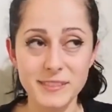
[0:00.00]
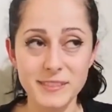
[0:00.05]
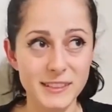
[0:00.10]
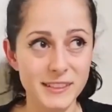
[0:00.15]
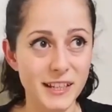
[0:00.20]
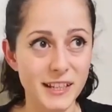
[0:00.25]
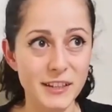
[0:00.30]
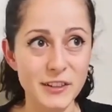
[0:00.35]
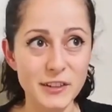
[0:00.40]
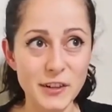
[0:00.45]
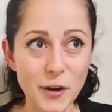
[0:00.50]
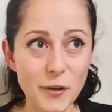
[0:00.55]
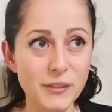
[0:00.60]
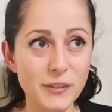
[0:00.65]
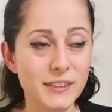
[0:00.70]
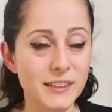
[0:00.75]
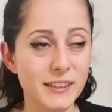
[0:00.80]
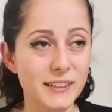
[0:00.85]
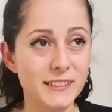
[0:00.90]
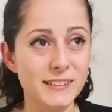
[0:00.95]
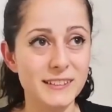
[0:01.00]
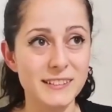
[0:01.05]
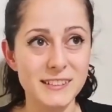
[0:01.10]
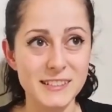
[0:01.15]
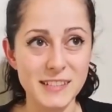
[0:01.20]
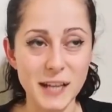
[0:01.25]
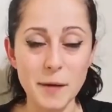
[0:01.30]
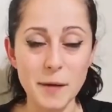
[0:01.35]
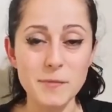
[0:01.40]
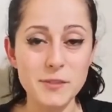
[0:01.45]
you know,
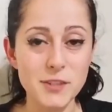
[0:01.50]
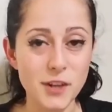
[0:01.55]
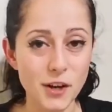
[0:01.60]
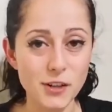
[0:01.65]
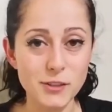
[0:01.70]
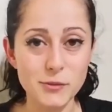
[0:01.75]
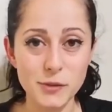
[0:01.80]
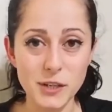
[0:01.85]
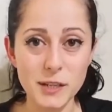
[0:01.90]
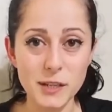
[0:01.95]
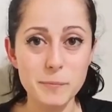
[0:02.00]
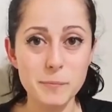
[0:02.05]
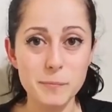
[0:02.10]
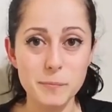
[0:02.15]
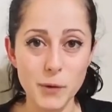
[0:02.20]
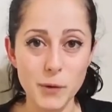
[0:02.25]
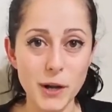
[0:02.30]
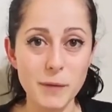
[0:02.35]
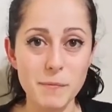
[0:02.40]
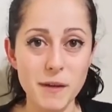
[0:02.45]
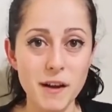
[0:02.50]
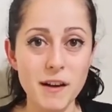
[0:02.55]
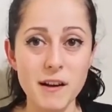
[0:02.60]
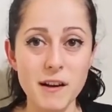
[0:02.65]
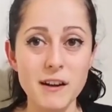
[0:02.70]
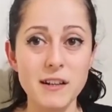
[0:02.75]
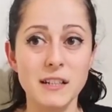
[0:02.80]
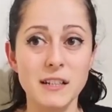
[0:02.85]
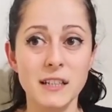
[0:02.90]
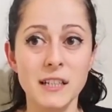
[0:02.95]
some dogs really break my heart.